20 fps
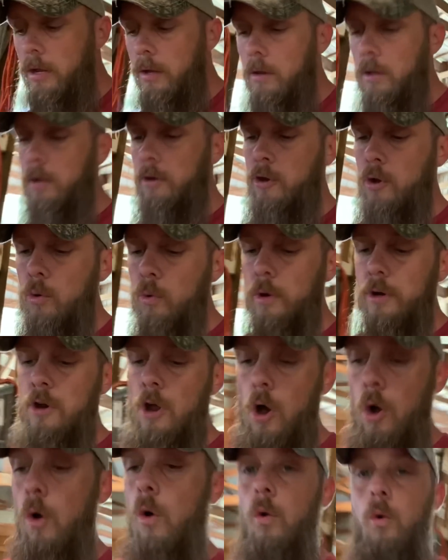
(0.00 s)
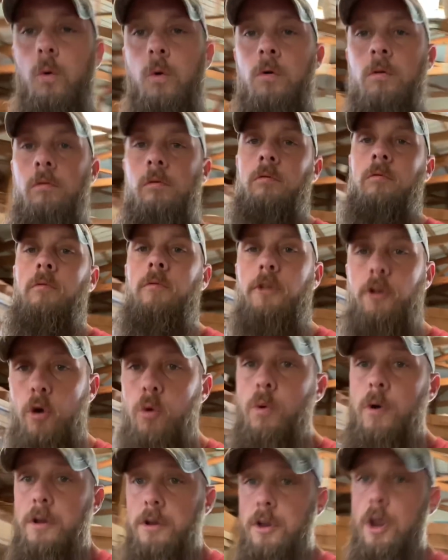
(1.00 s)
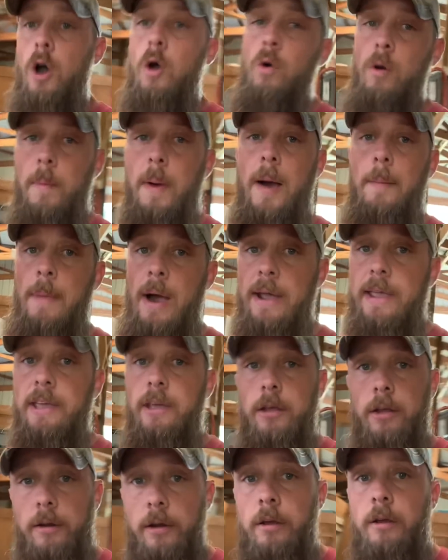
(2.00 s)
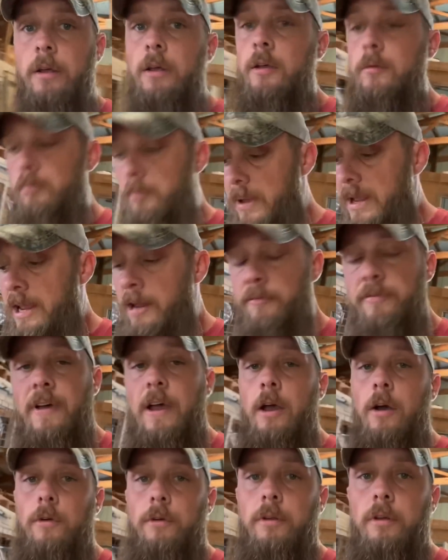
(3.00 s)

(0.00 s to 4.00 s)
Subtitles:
You wouldn't know about my kid being found,